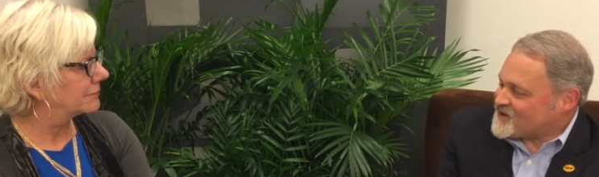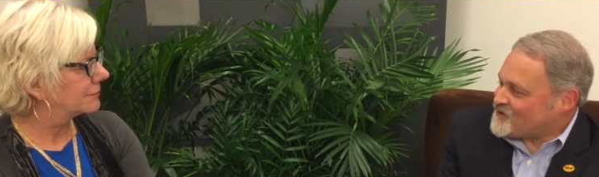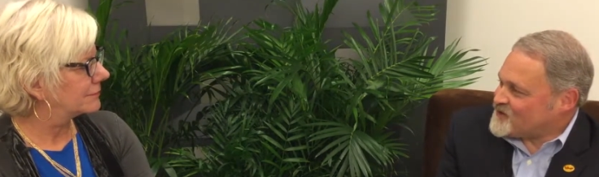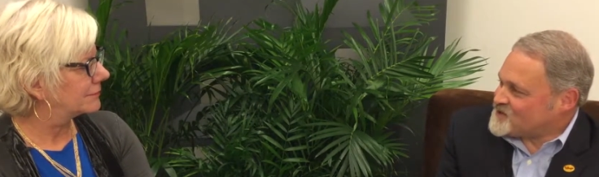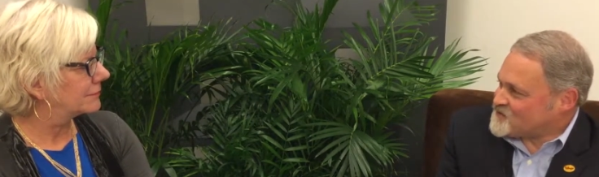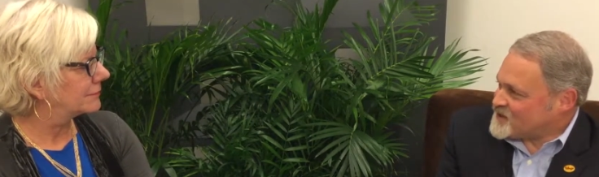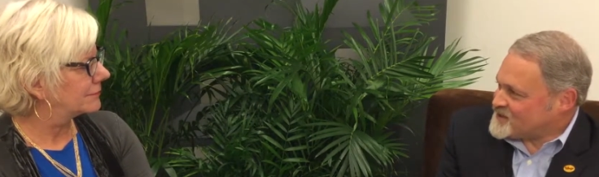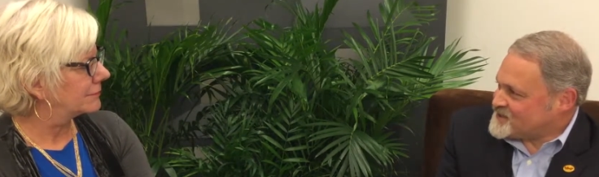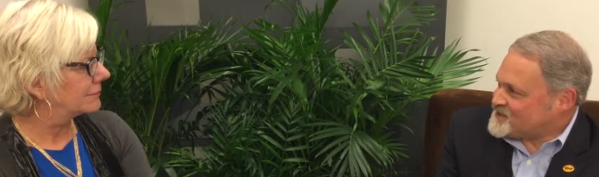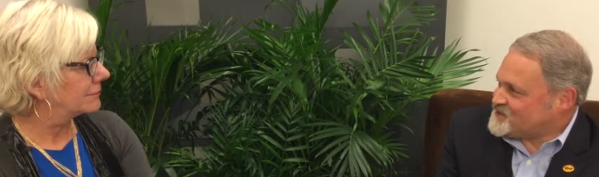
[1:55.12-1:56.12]
Speaker 1: they're always
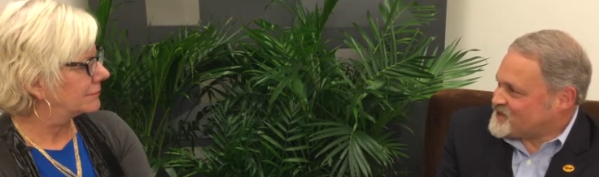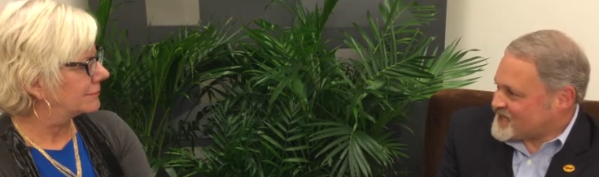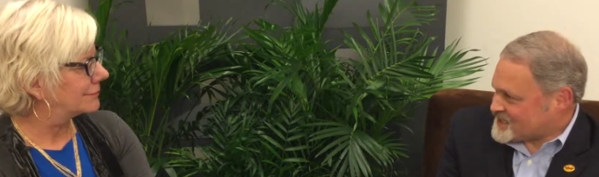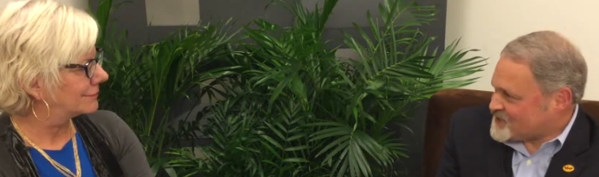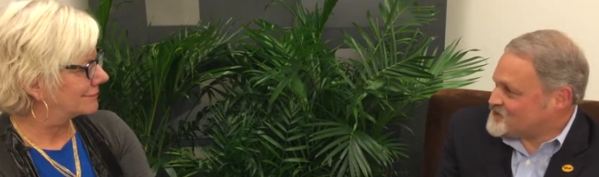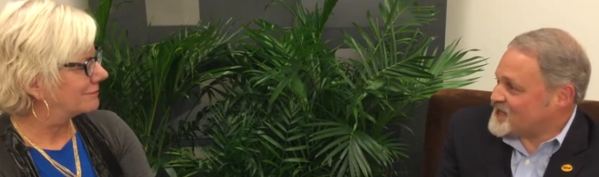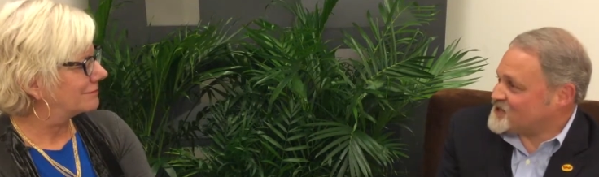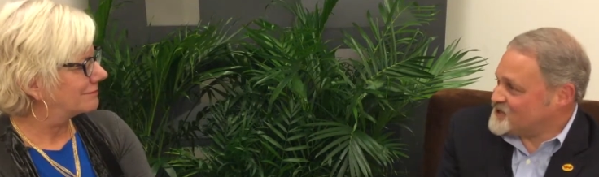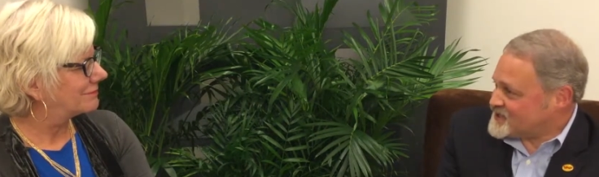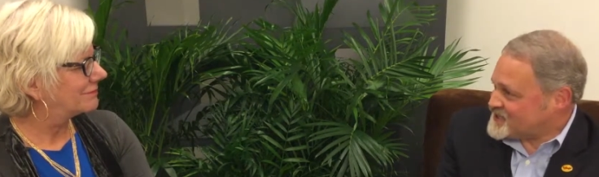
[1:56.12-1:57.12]
willing to kind of go take
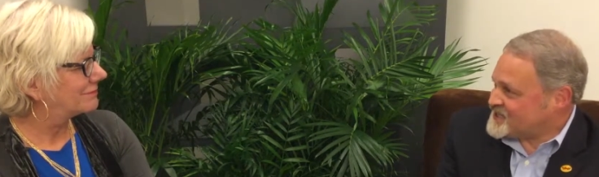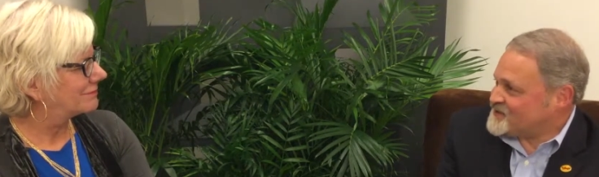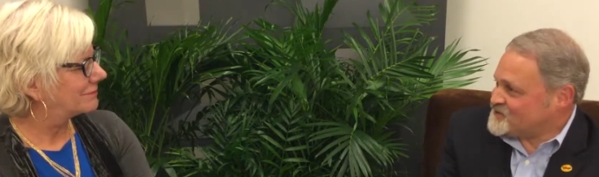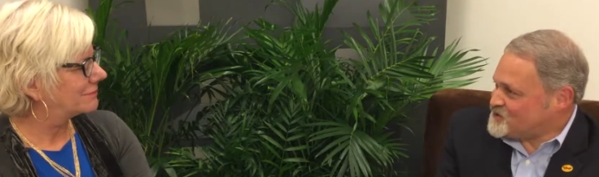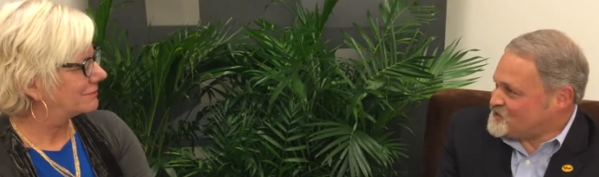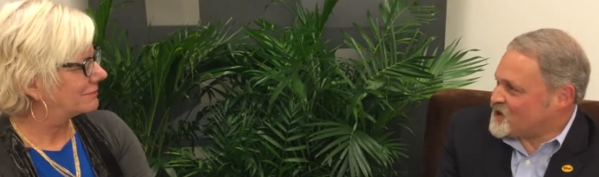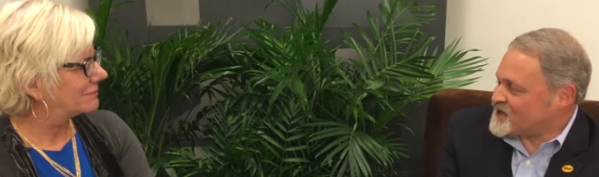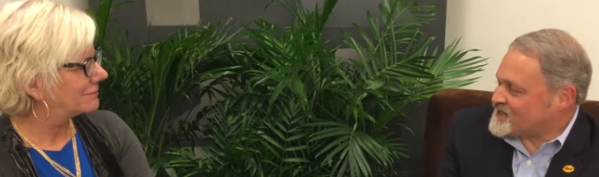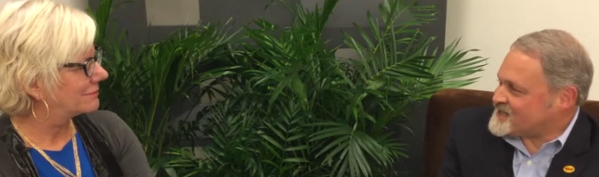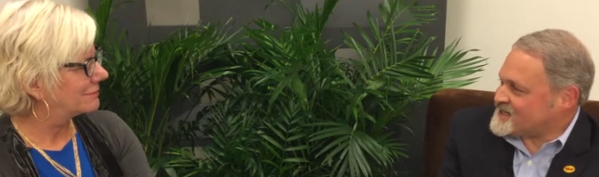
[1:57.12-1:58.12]
a look at another new
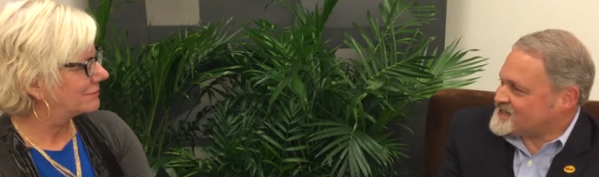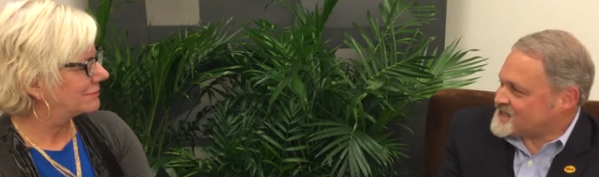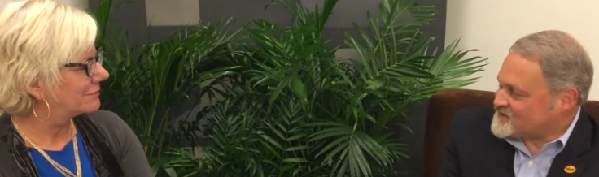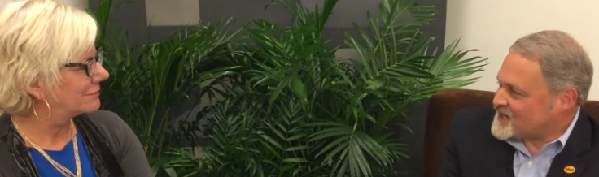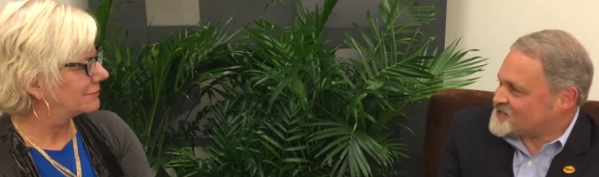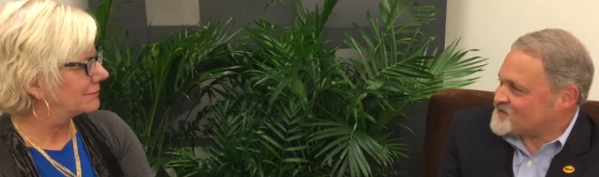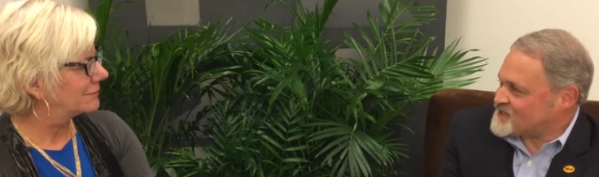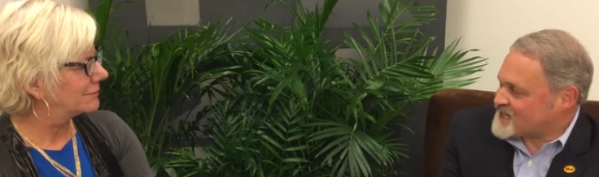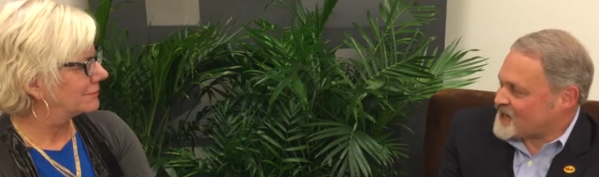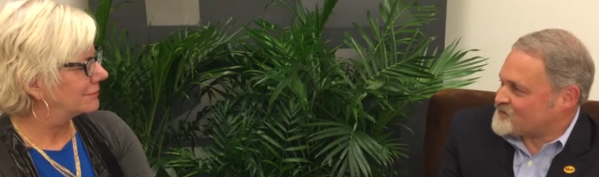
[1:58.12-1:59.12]
market. And so that's
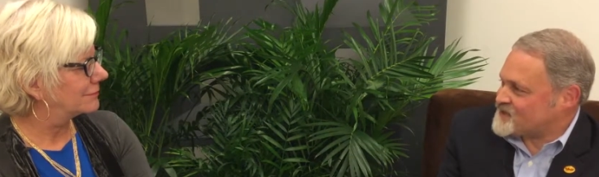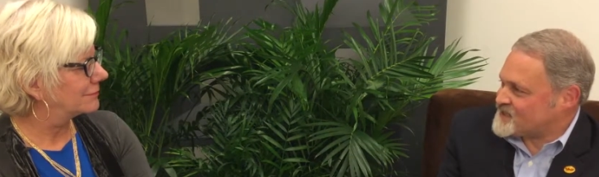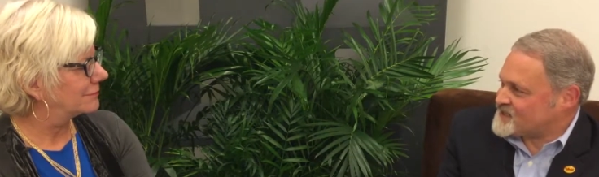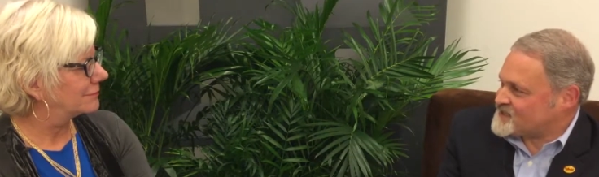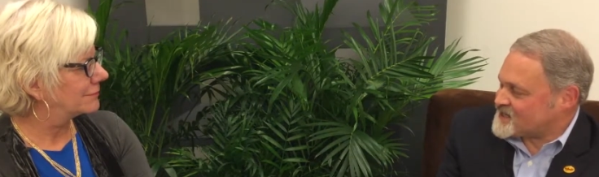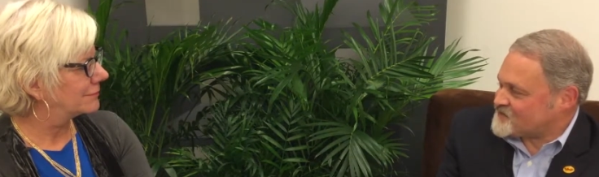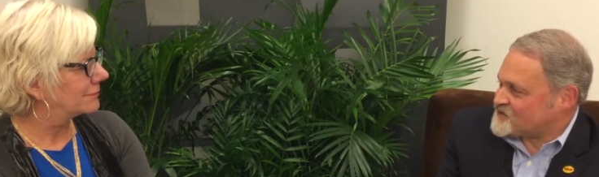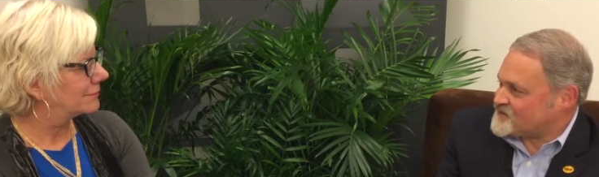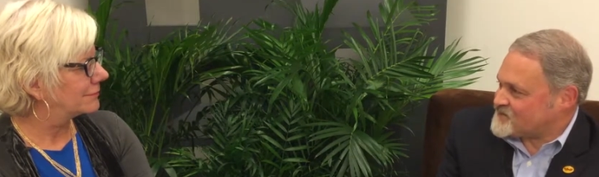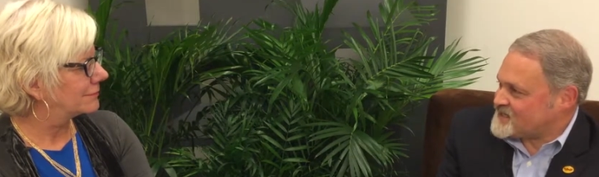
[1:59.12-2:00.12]
what's happened in
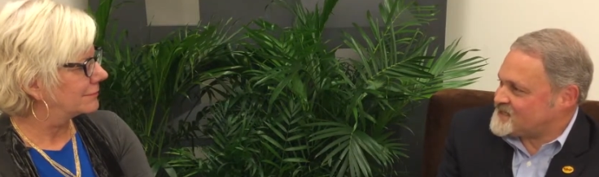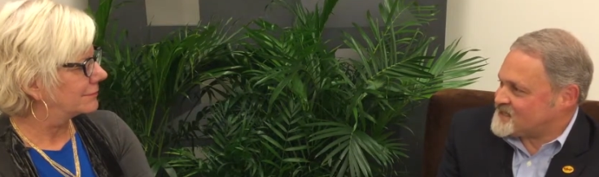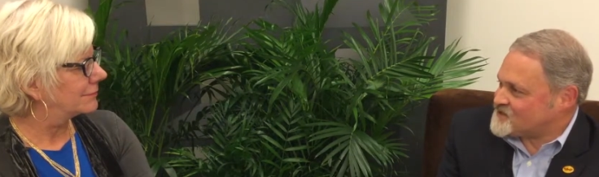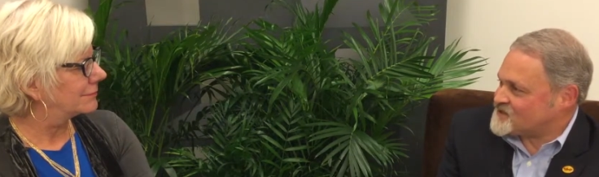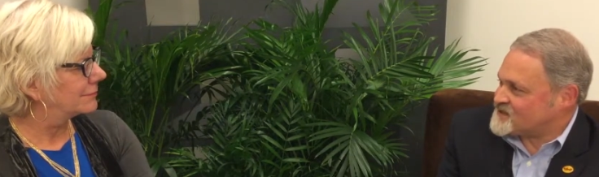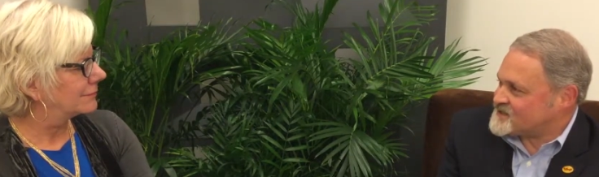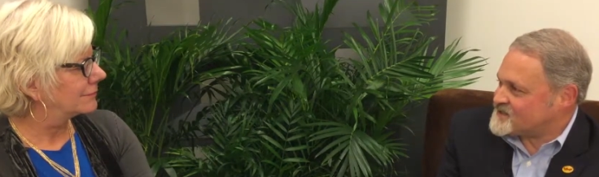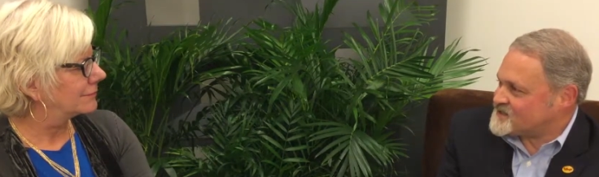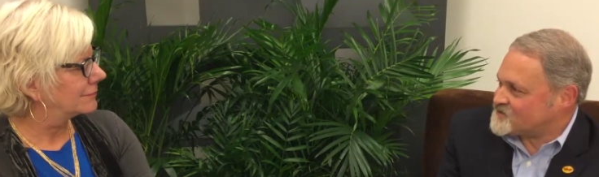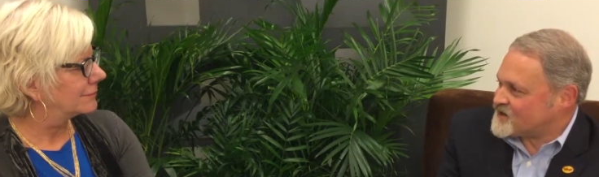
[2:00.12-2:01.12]
several of these
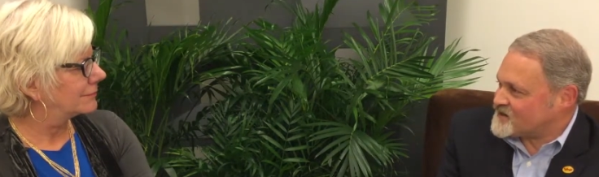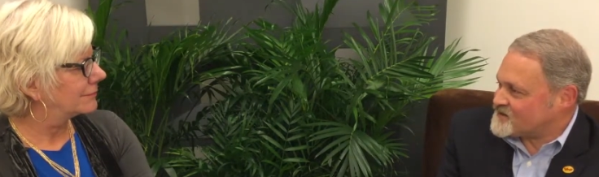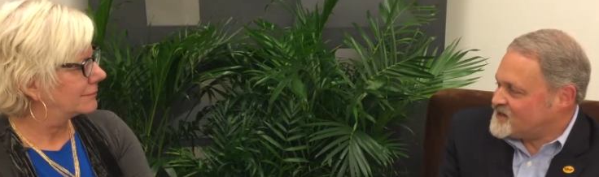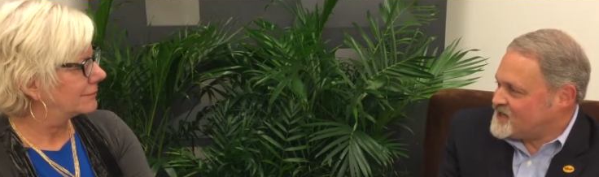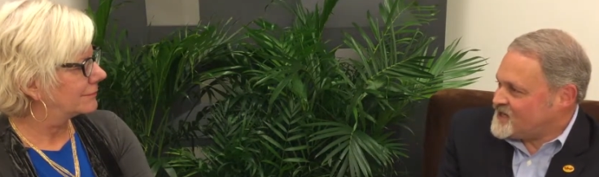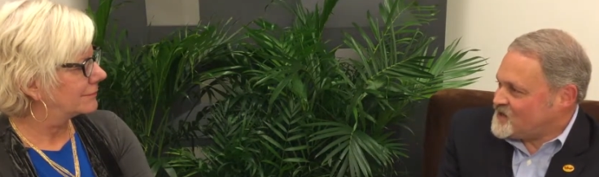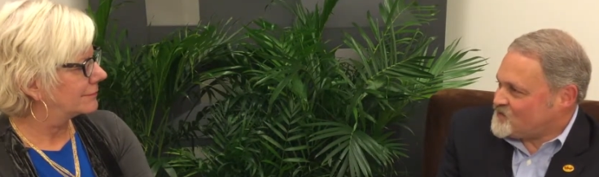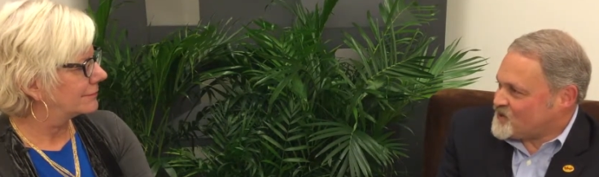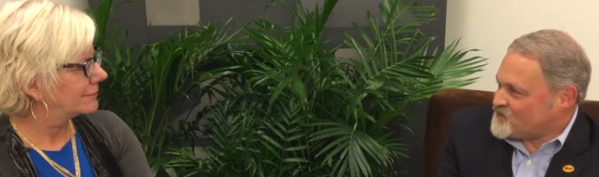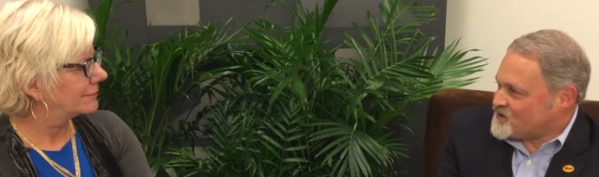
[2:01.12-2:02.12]
instances where
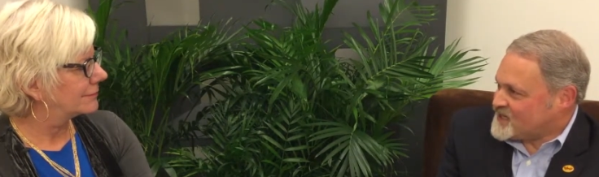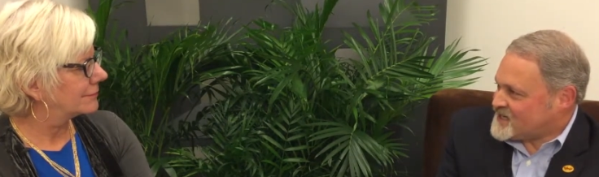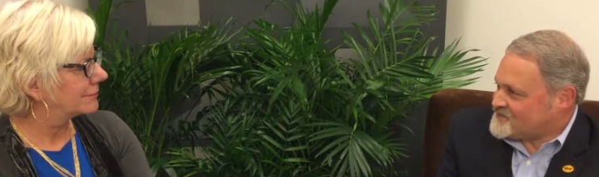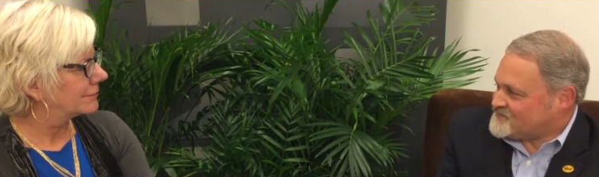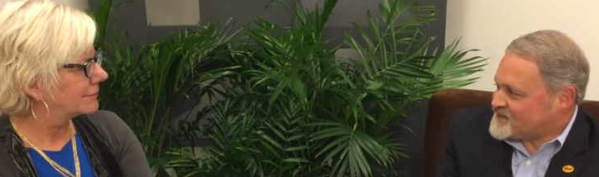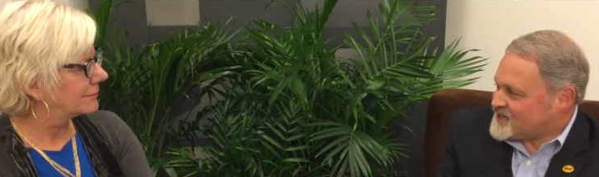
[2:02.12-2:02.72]
people have